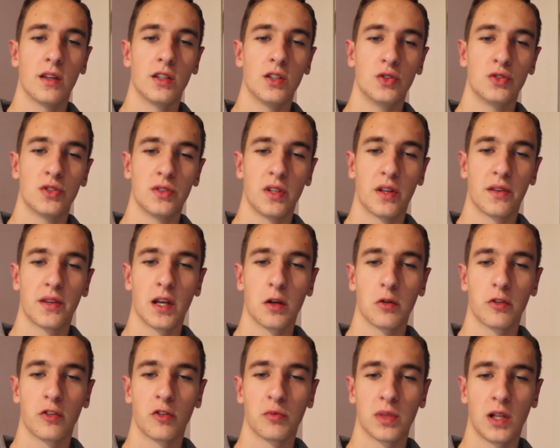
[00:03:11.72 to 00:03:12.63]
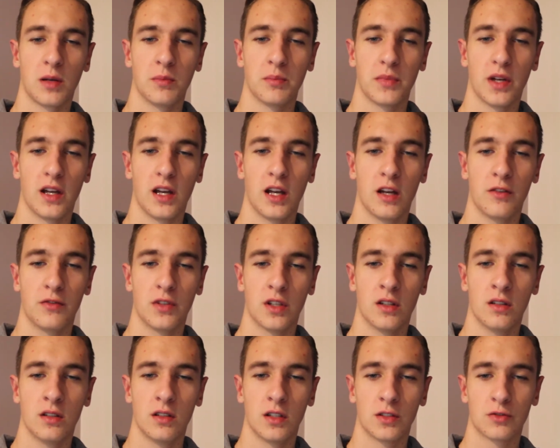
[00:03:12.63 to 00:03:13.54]
Using the theory of planned
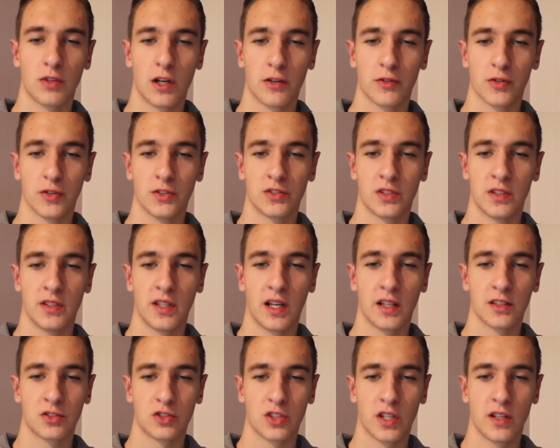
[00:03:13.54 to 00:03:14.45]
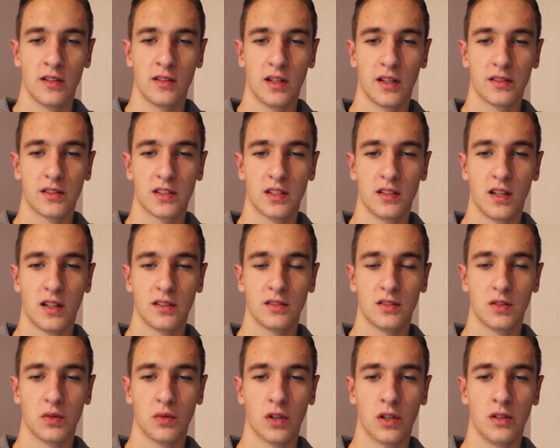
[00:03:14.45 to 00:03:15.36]
behaviour as referenced in Azjen
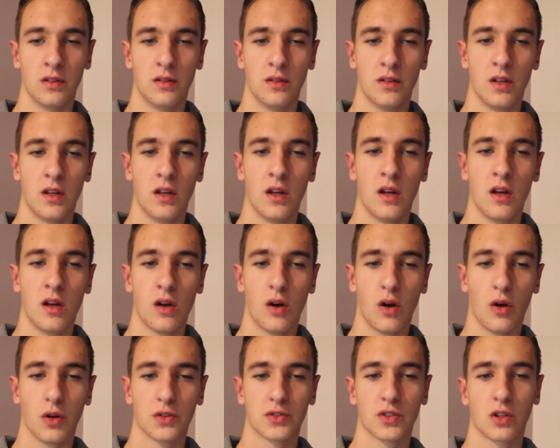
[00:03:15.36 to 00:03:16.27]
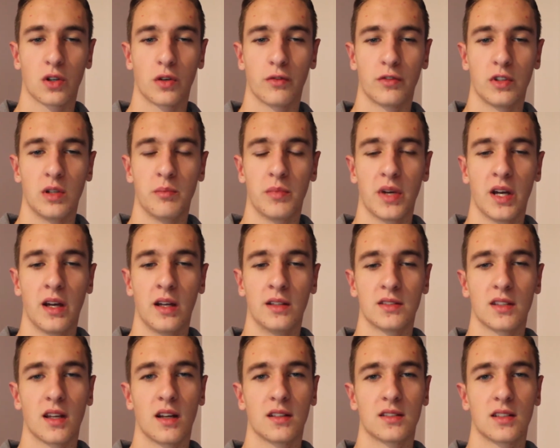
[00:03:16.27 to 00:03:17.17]
1991, also covered in
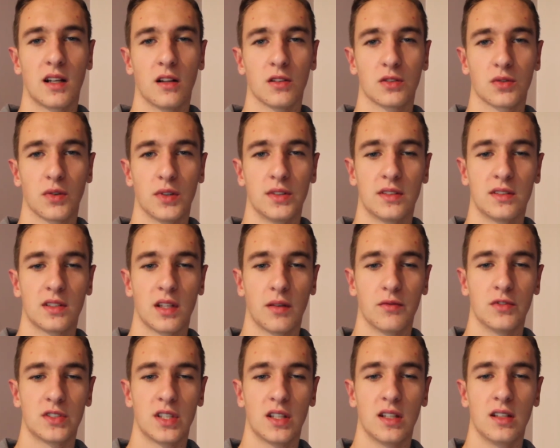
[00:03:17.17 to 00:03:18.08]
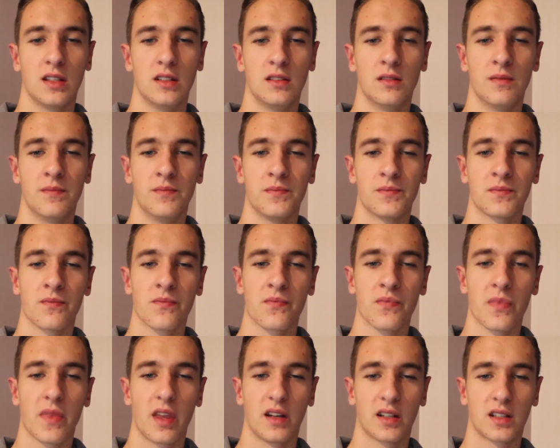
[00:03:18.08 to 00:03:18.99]
Baines et al. 2017,
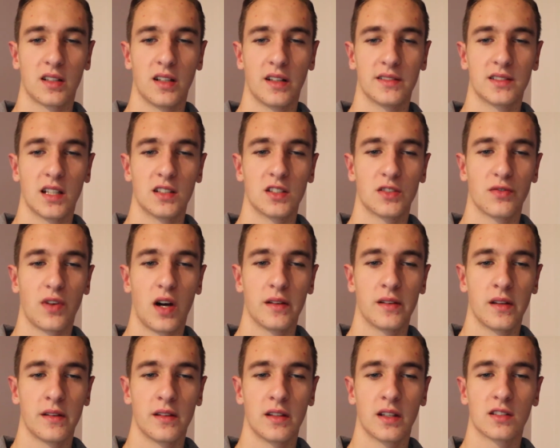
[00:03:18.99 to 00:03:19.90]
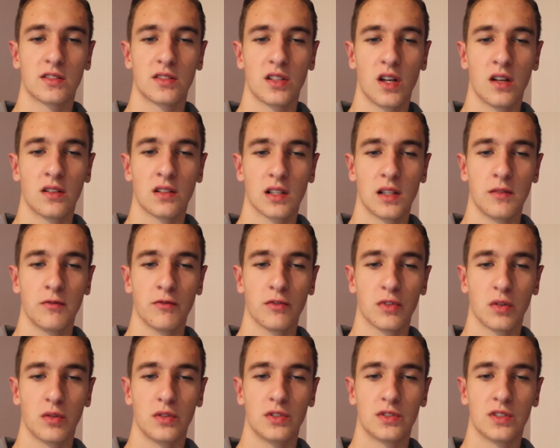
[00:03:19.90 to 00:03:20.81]
I can identify that the external
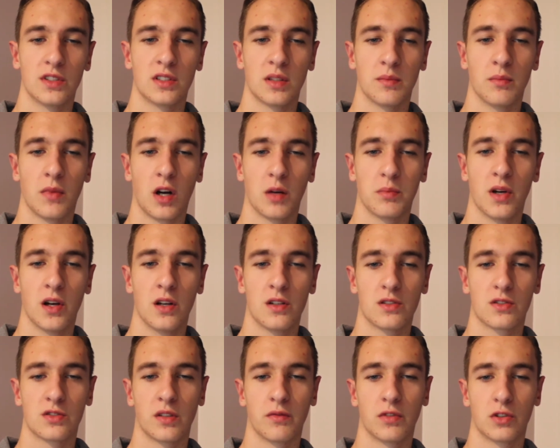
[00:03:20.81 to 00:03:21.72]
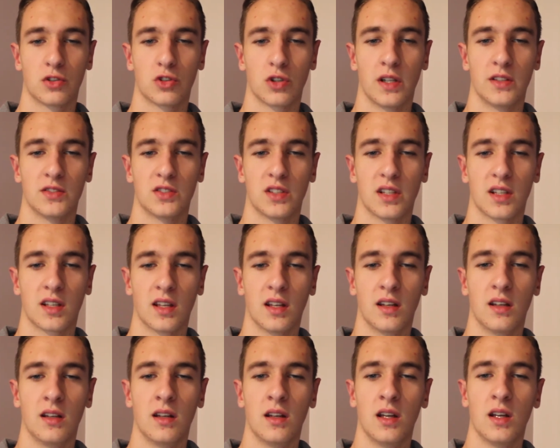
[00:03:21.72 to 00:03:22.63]
influences in my purchase of a train
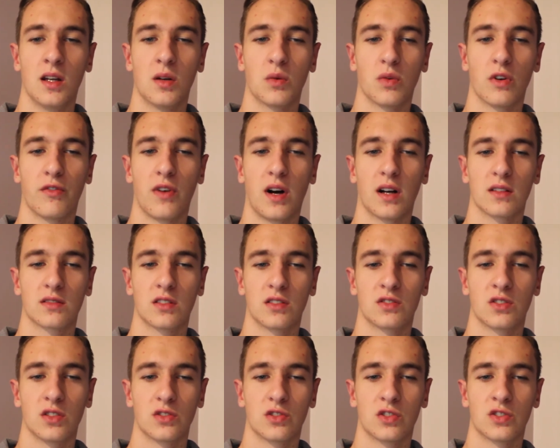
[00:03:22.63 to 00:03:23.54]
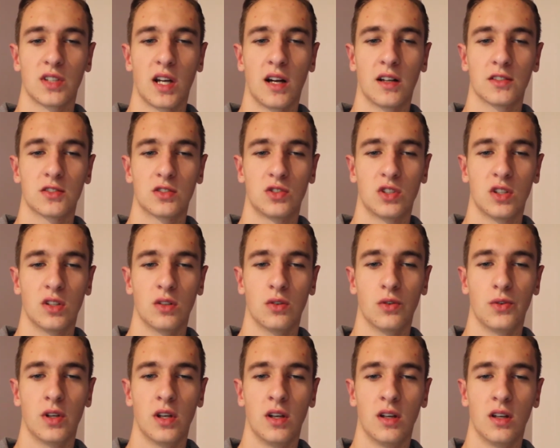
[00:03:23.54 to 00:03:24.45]
ticket were factors such as
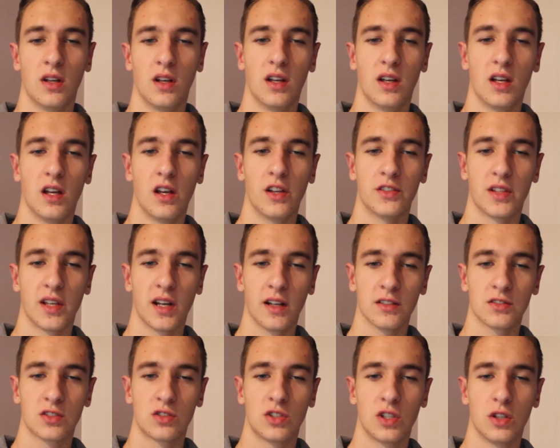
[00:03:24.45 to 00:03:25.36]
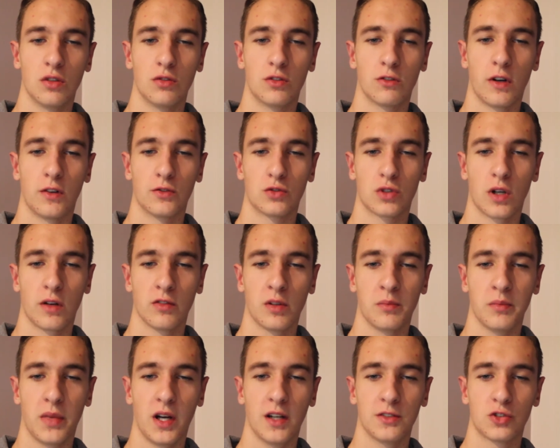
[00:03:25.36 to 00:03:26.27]
attitude, as the attitude around
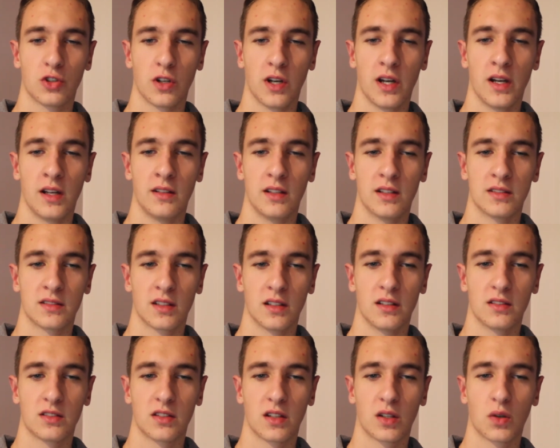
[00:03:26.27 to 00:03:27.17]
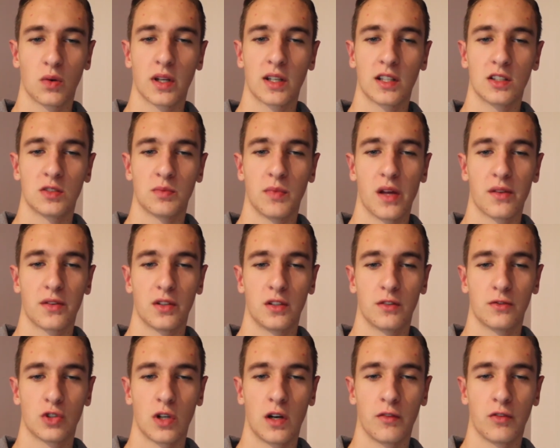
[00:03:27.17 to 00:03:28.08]
travelling by train is that it's the quickest method
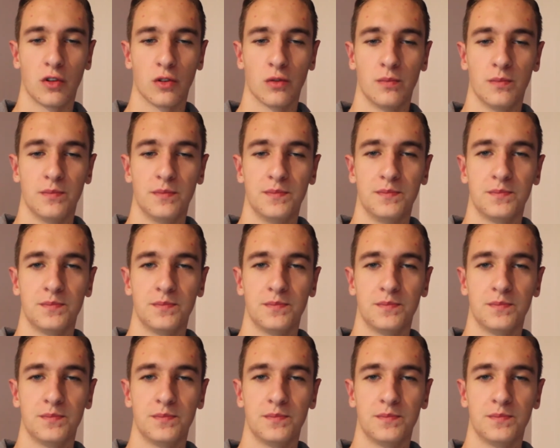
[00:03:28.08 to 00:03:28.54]
of travel.